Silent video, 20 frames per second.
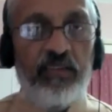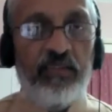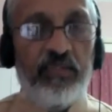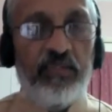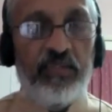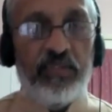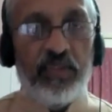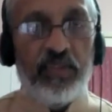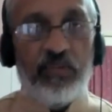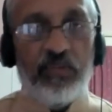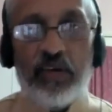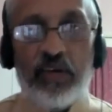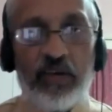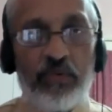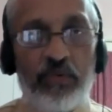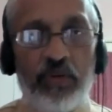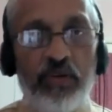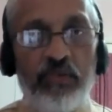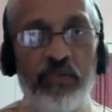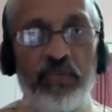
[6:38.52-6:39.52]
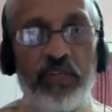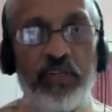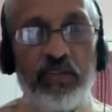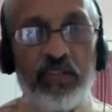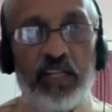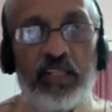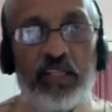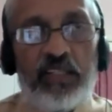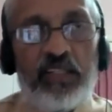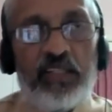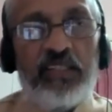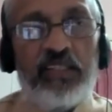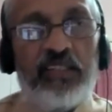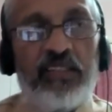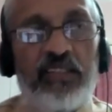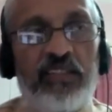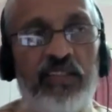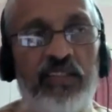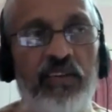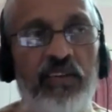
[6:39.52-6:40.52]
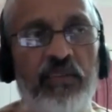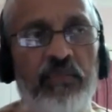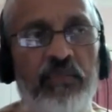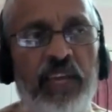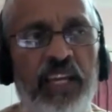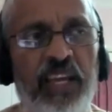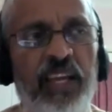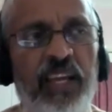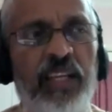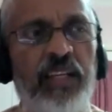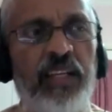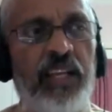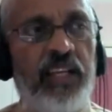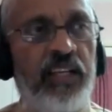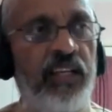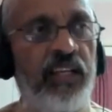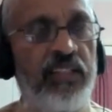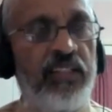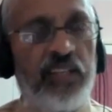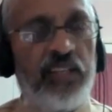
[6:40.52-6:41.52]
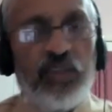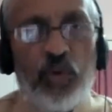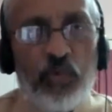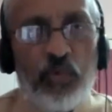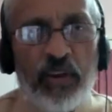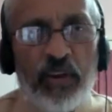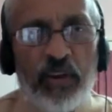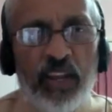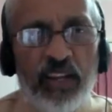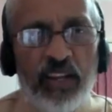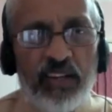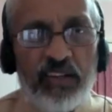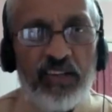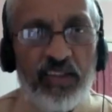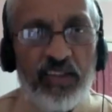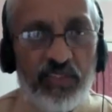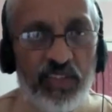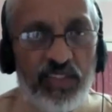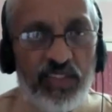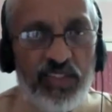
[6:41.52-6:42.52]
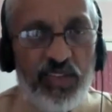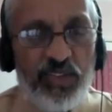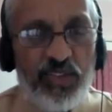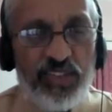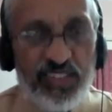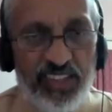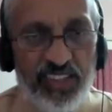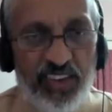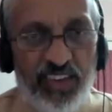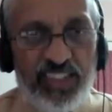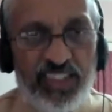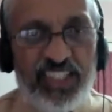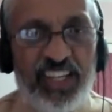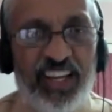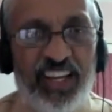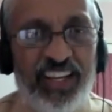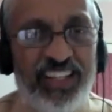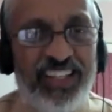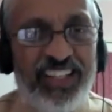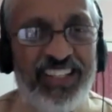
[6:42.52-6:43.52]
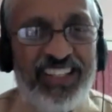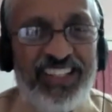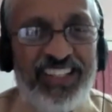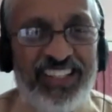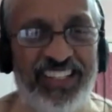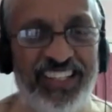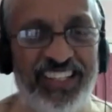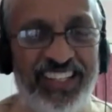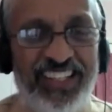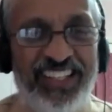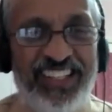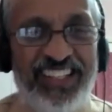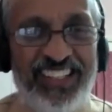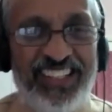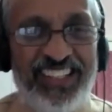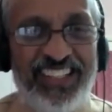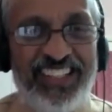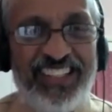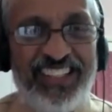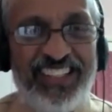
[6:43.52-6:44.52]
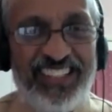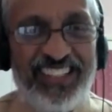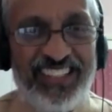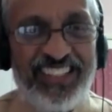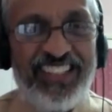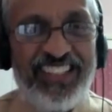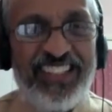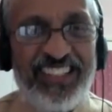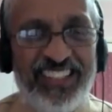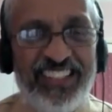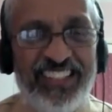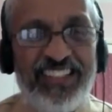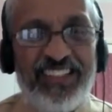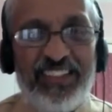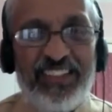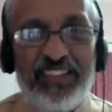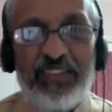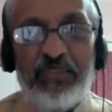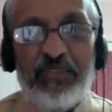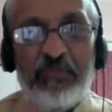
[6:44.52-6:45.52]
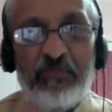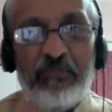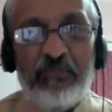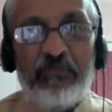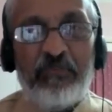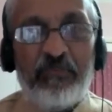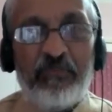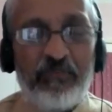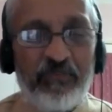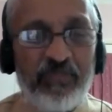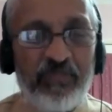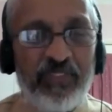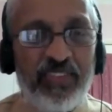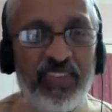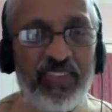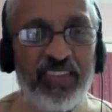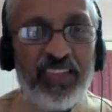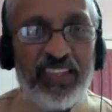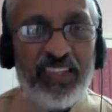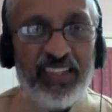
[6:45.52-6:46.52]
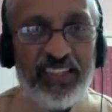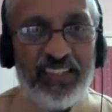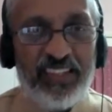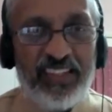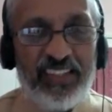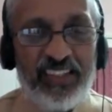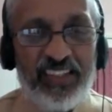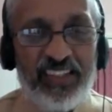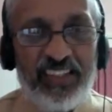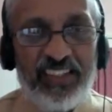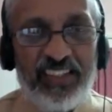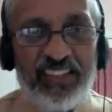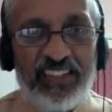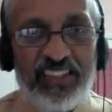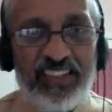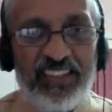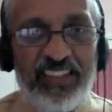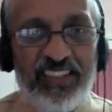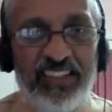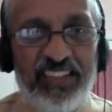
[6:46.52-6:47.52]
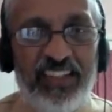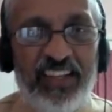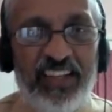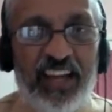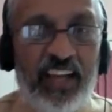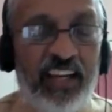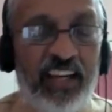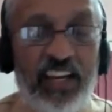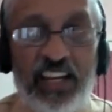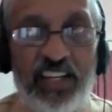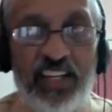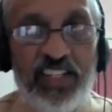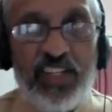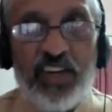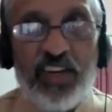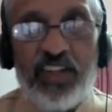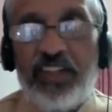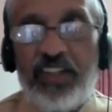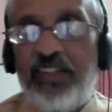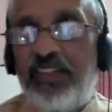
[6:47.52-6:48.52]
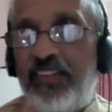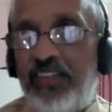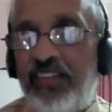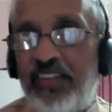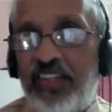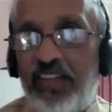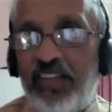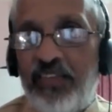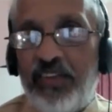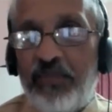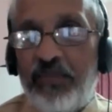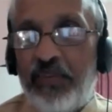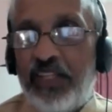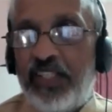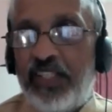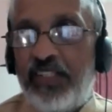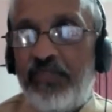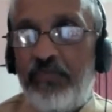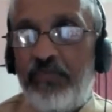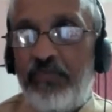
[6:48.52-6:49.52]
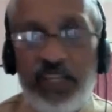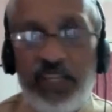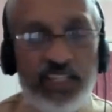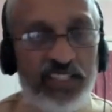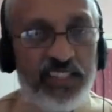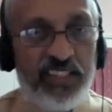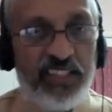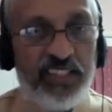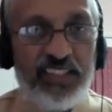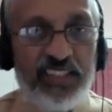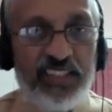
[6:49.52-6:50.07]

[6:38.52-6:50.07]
So why wouldn't we do that? So you're making it like it's a no-brainer. You have to choose our side, right? Mm-hmm. Yeah, I really enjoyed giving my speech.